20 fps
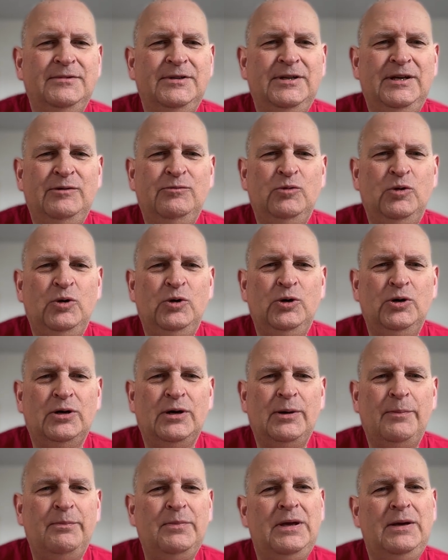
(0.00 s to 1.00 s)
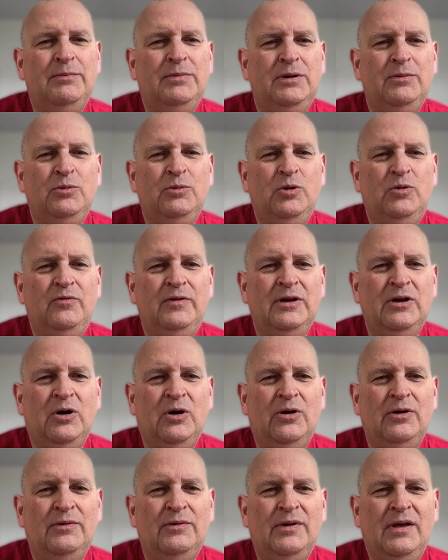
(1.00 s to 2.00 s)
in work, people moving
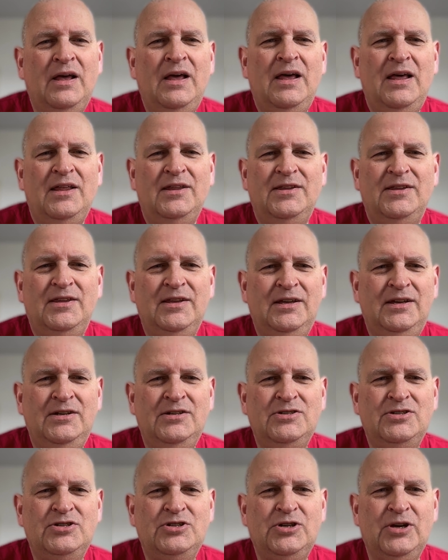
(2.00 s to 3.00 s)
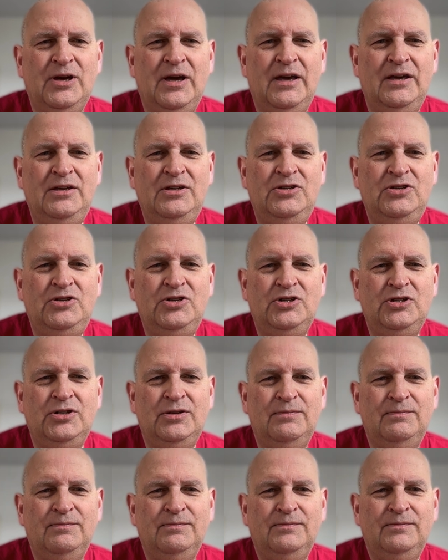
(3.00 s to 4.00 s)
on, things
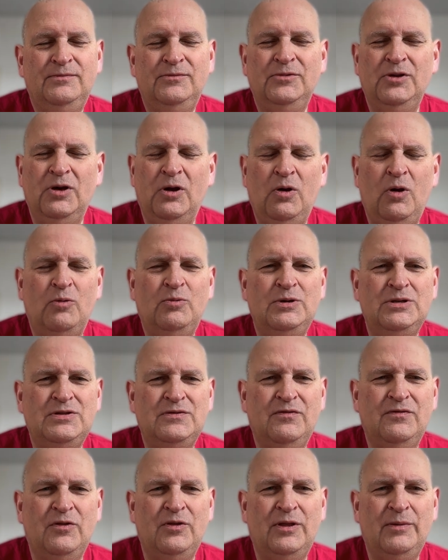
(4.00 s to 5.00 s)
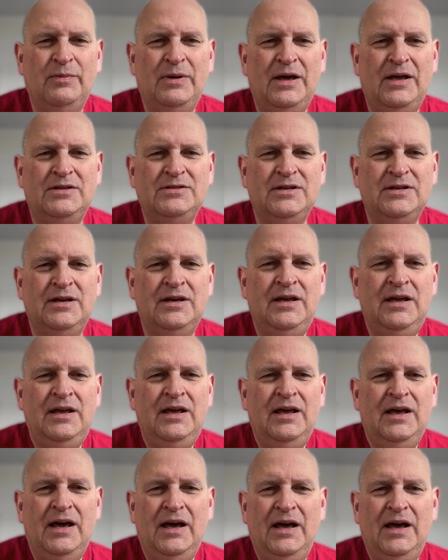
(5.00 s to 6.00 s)
change. Not always for the better,
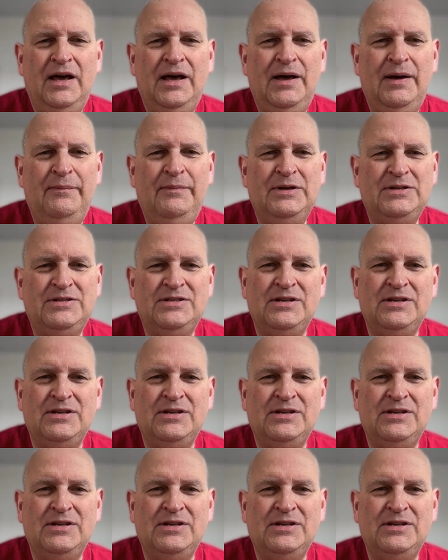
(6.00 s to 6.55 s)
uh, but